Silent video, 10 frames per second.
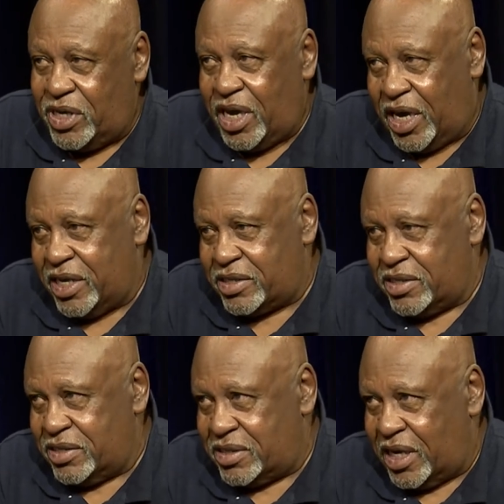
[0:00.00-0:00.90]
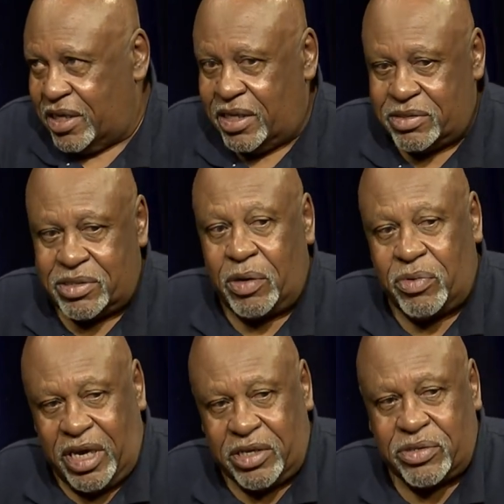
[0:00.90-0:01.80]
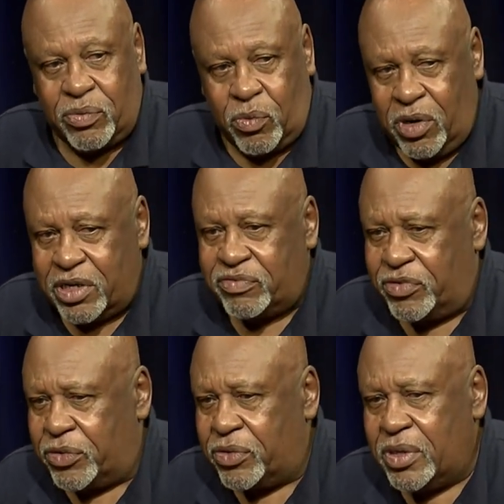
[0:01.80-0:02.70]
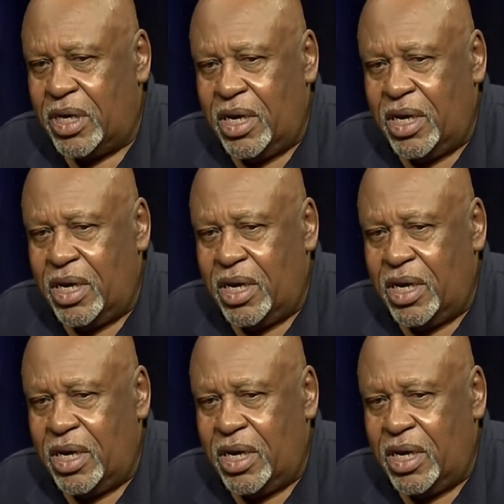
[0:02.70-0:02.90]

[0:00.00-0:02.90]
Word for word: had to had, that we had to work through